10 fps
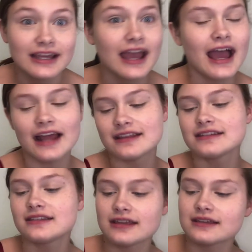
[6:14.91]
And
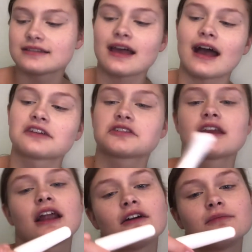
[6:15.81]
this is actually
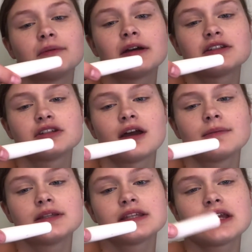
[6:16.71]
an e.l.f. brush I'm
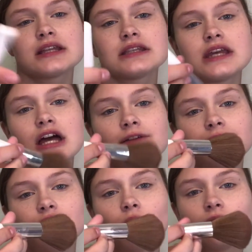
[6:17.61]
using. It's the e.l.f.
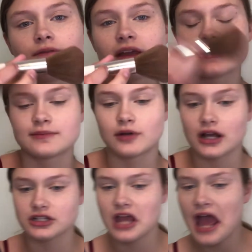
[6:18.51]
Total Face
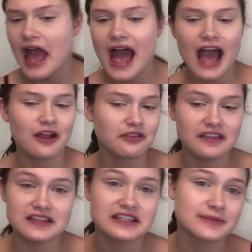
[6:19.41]
Brush. I don't think
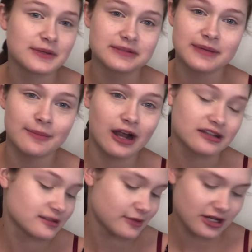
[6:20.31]
this is supposed to be a
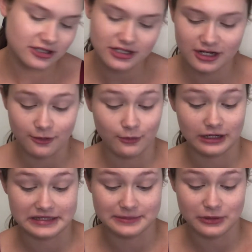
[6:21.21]
bronzer brush. It can work
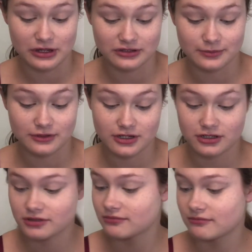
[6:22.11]
as a bronzer
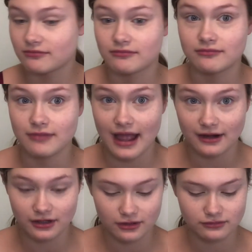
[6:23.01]
brush. I
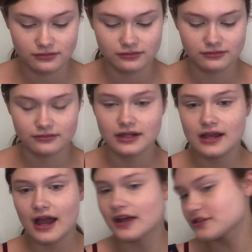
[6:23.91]
don't know.
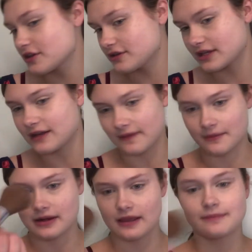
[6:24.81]
I also use it if I
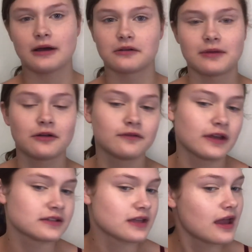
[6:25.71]
want to like powder my whole
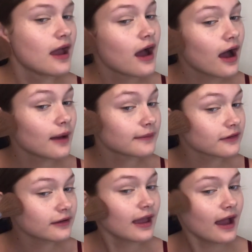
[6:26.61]
face.
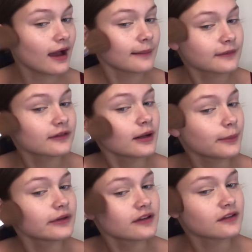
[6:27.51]
So yeah, I'm just gonna
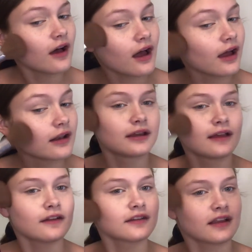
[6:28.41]
put this on. It
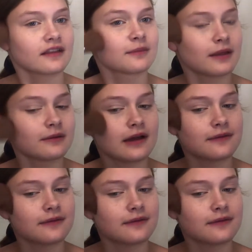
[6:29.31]
looks like this, by the way.